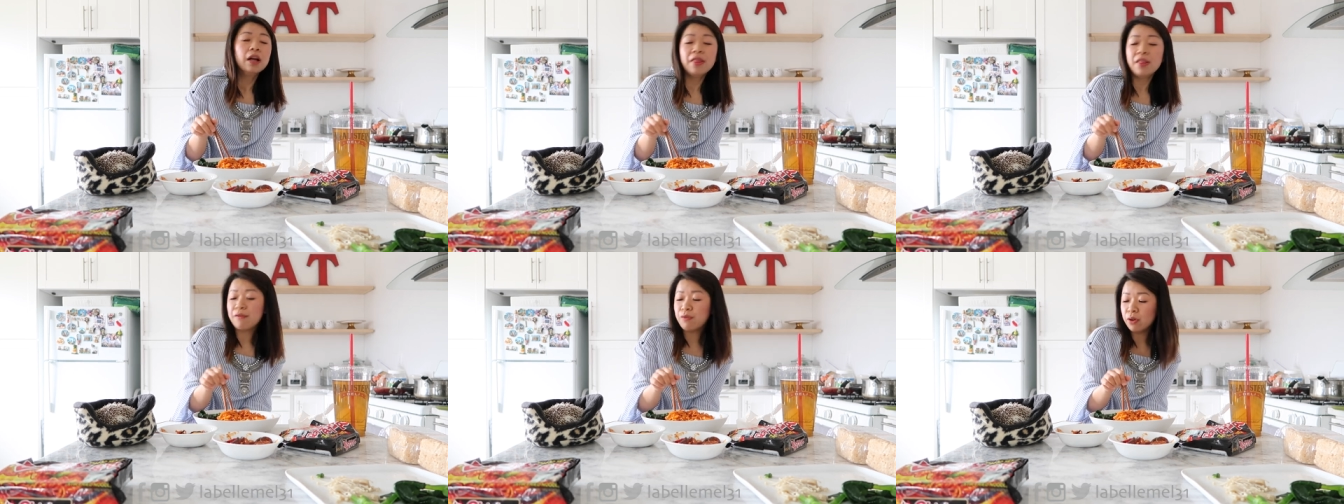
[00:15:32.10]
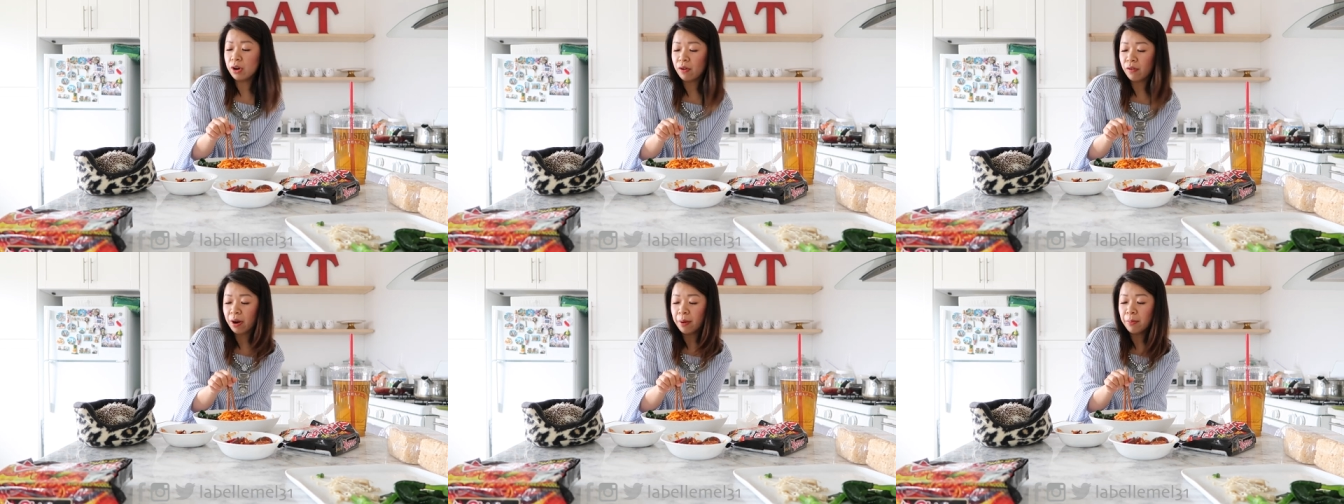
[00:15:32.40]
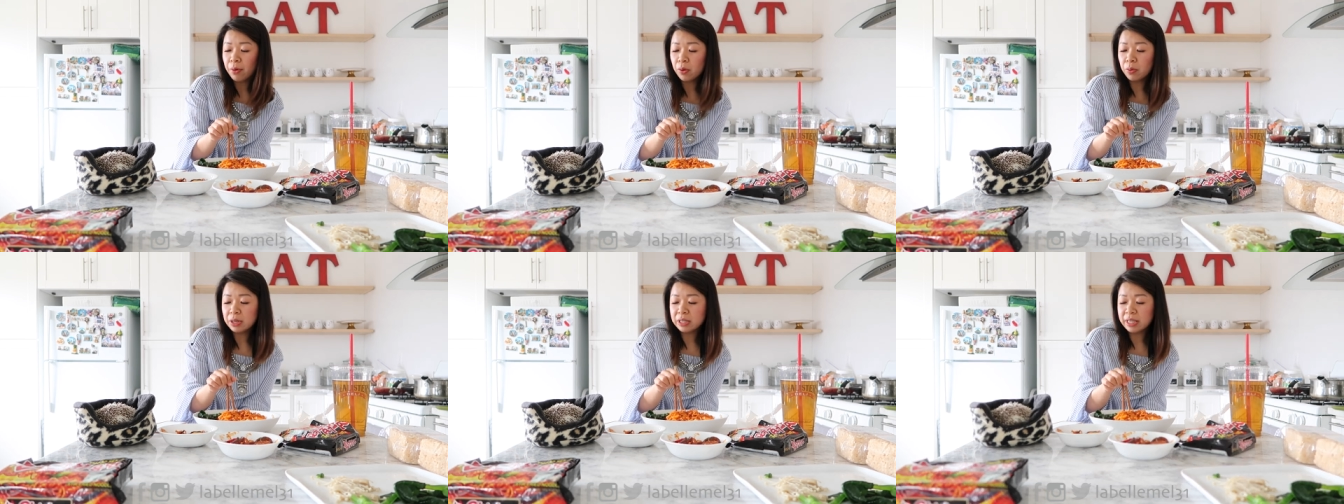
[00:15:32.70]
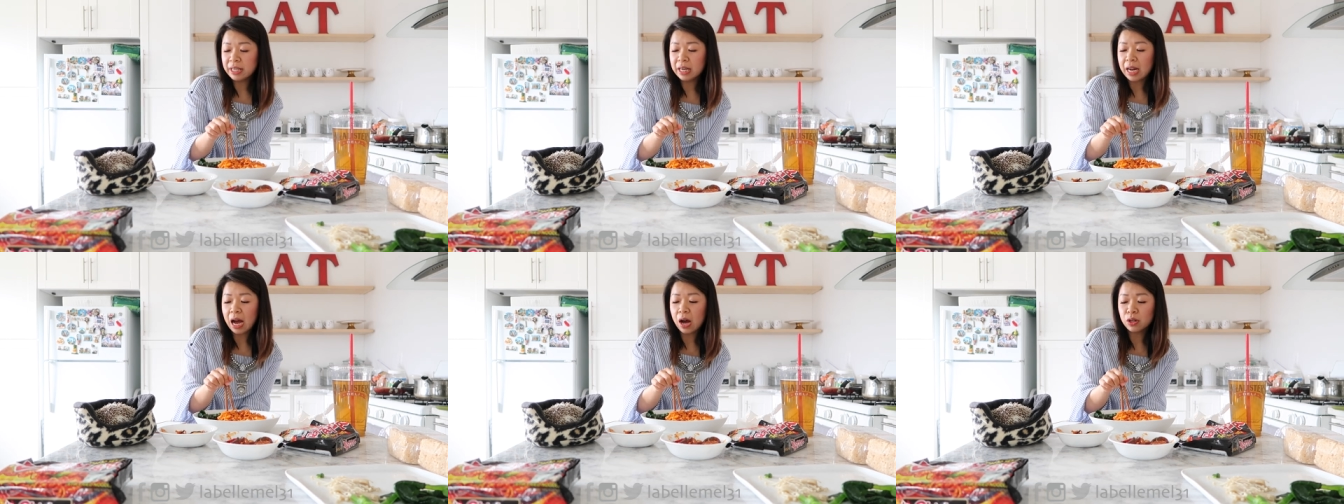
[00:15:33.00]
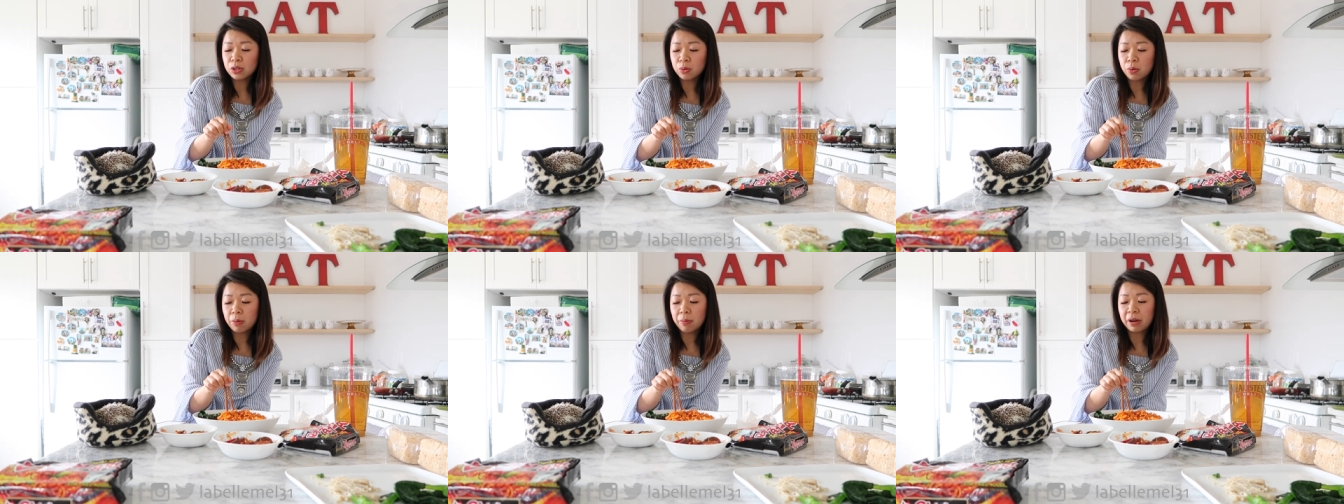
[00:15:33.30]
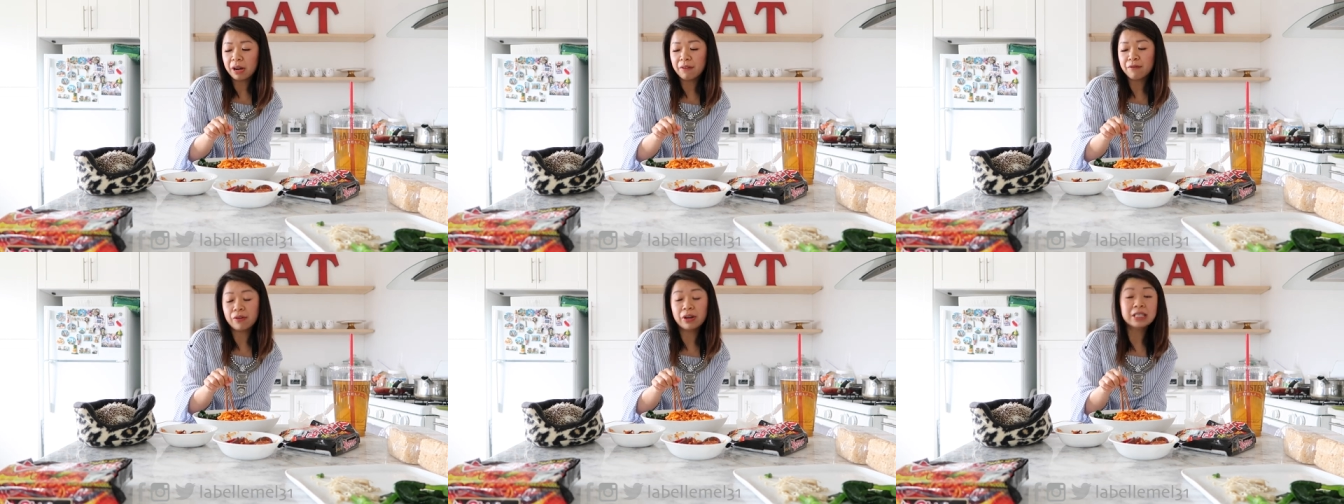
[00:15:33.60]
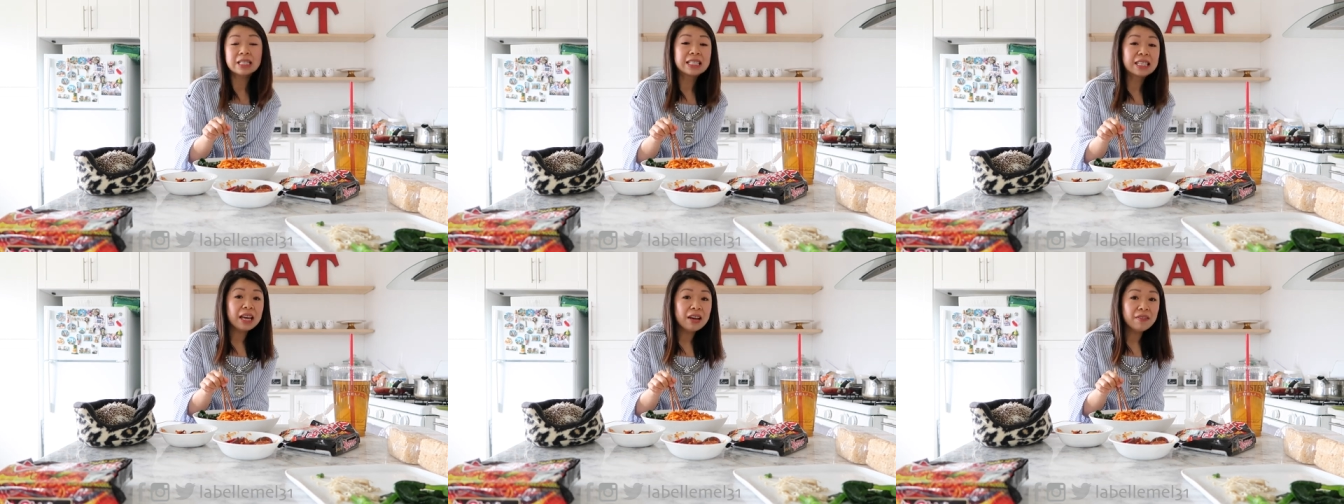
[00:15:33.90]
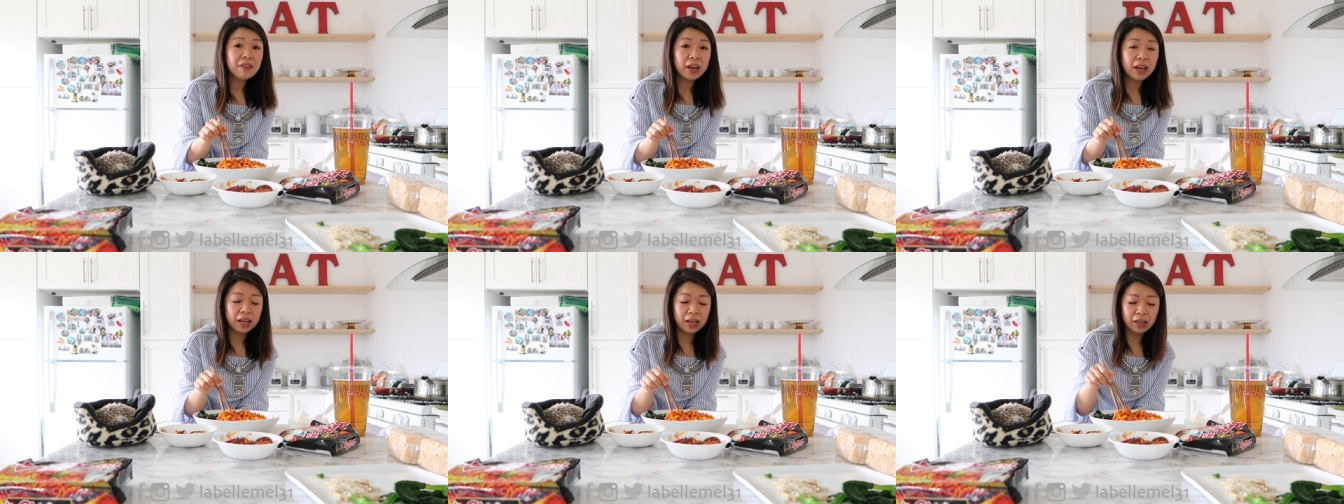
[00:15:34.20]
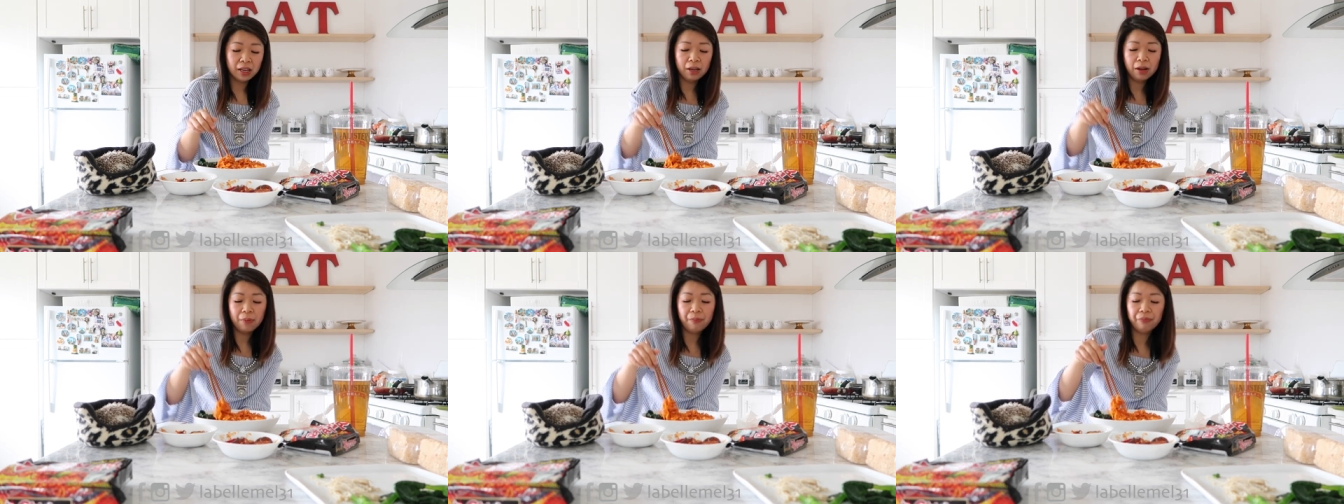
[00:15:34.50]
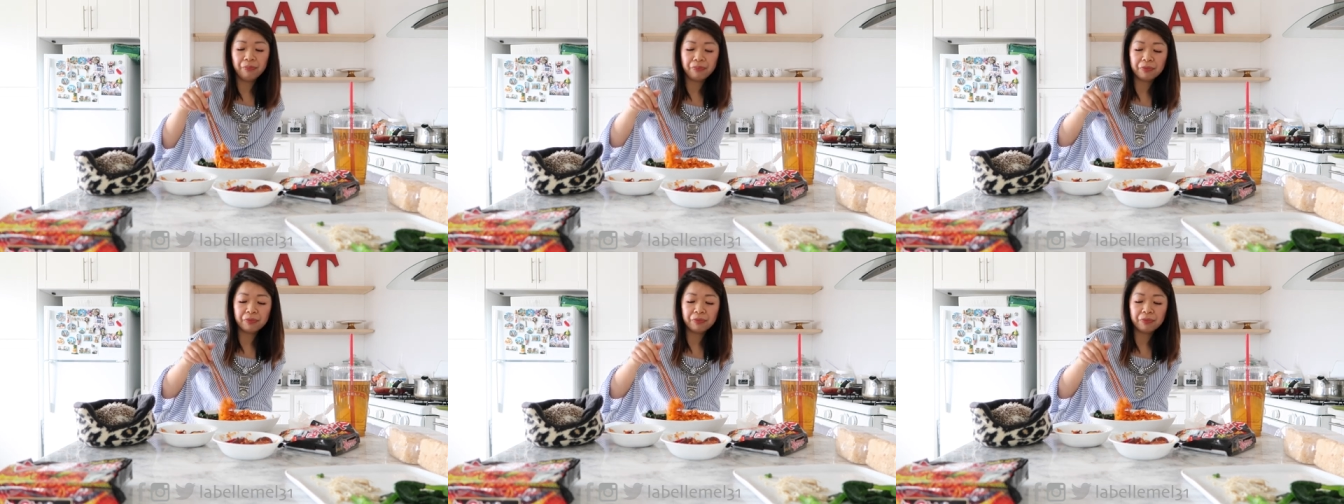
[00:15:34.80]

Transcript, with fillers: and then for November we did housewarming and Friendsgiving.